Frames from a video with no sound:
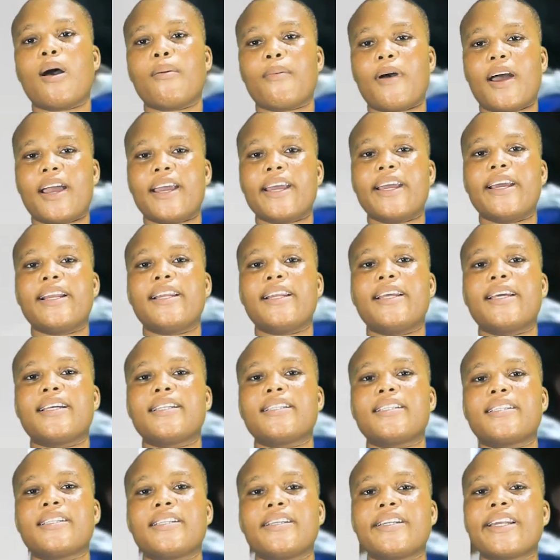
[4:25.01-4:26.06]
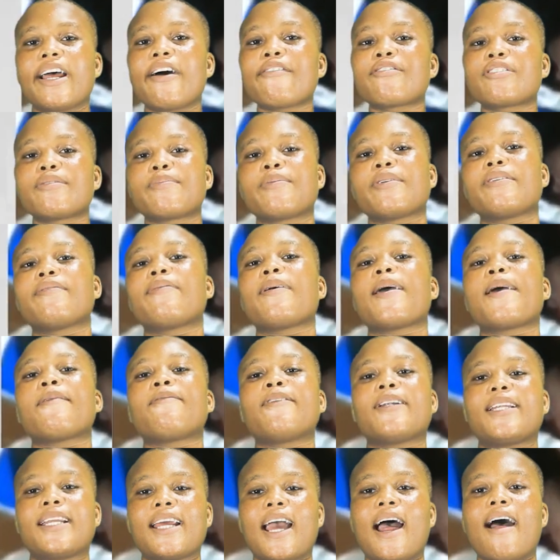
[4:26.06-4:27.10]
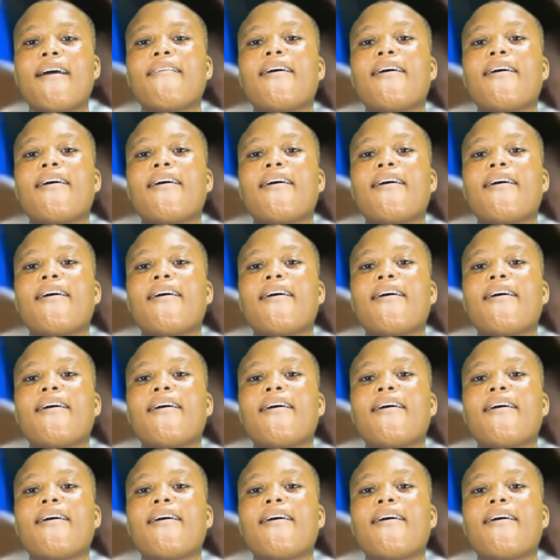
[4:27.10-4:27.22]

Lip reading: about aliens, enough to prepare for their